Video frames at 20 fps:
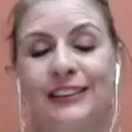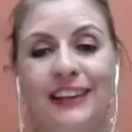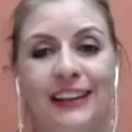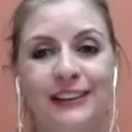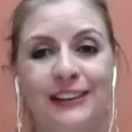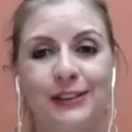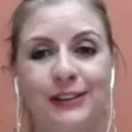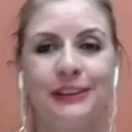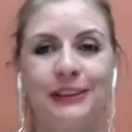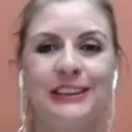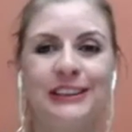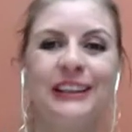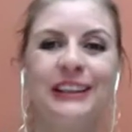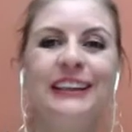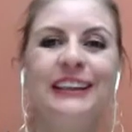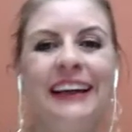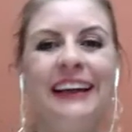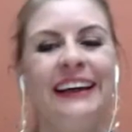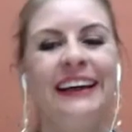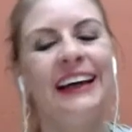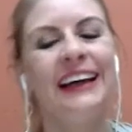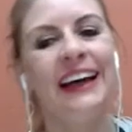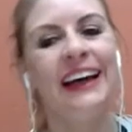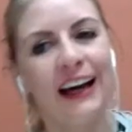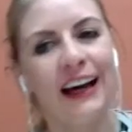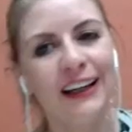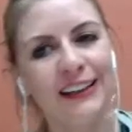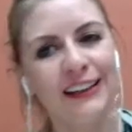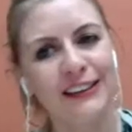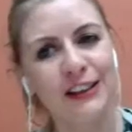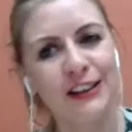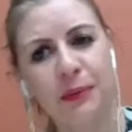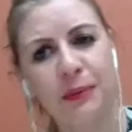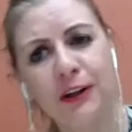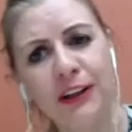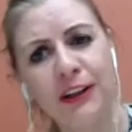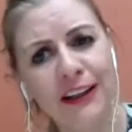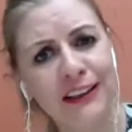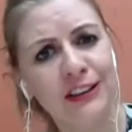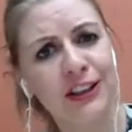nice question a
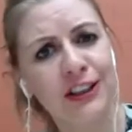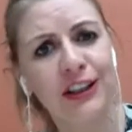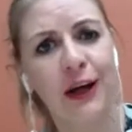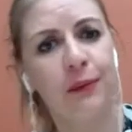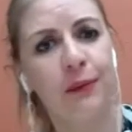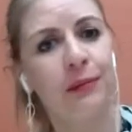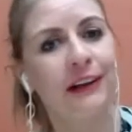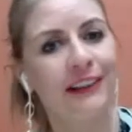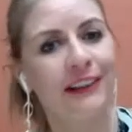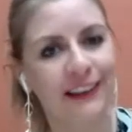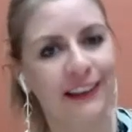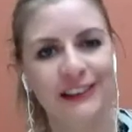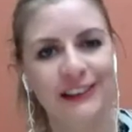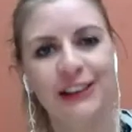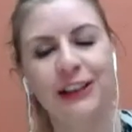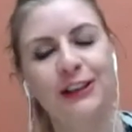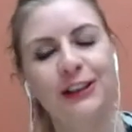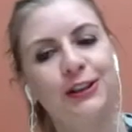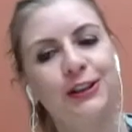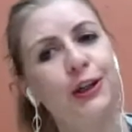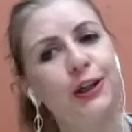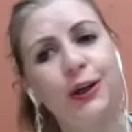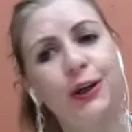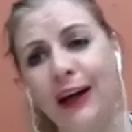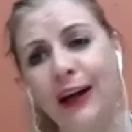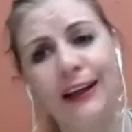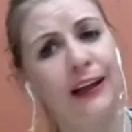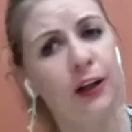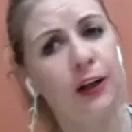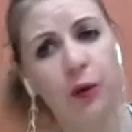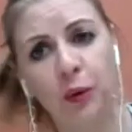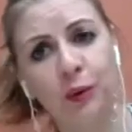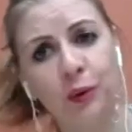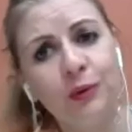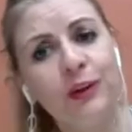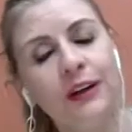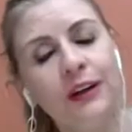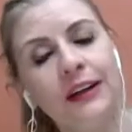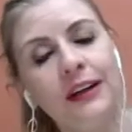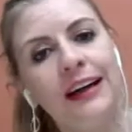spoliation application to any
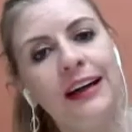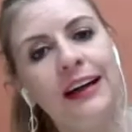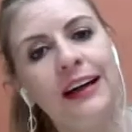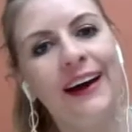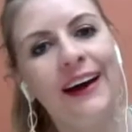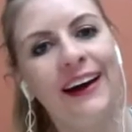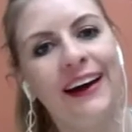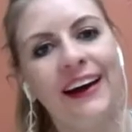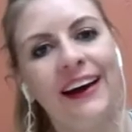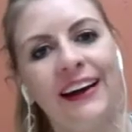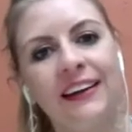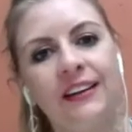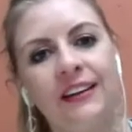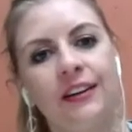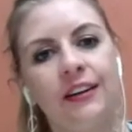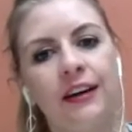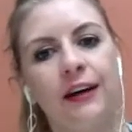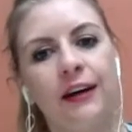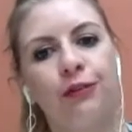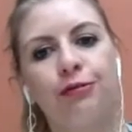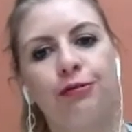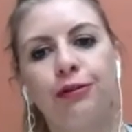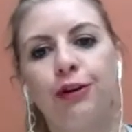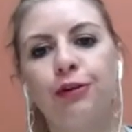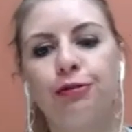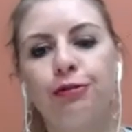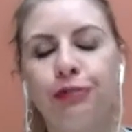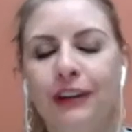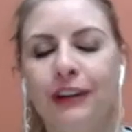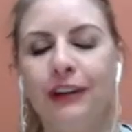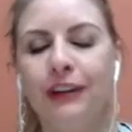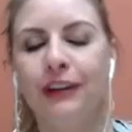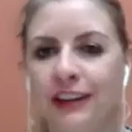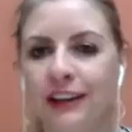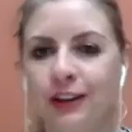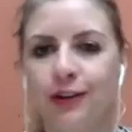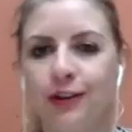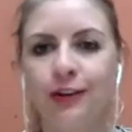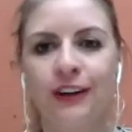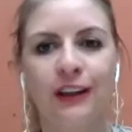court. And if you feel
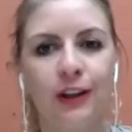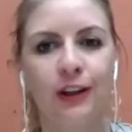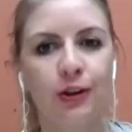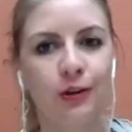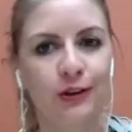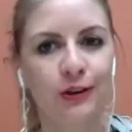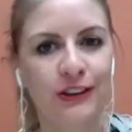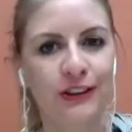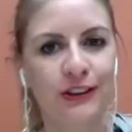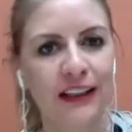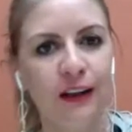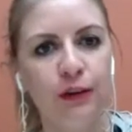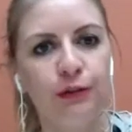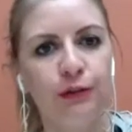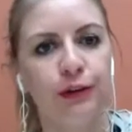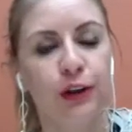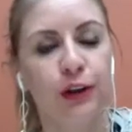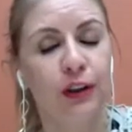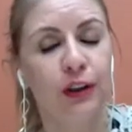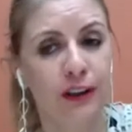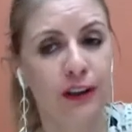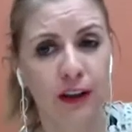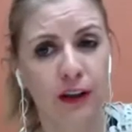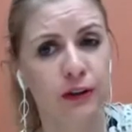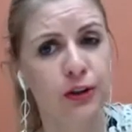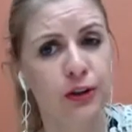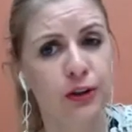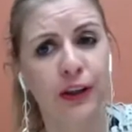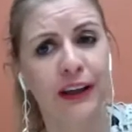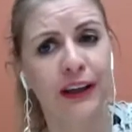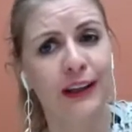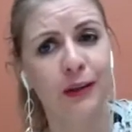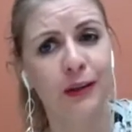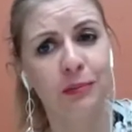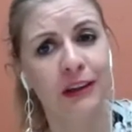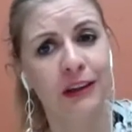like doing it yourself, you can go to any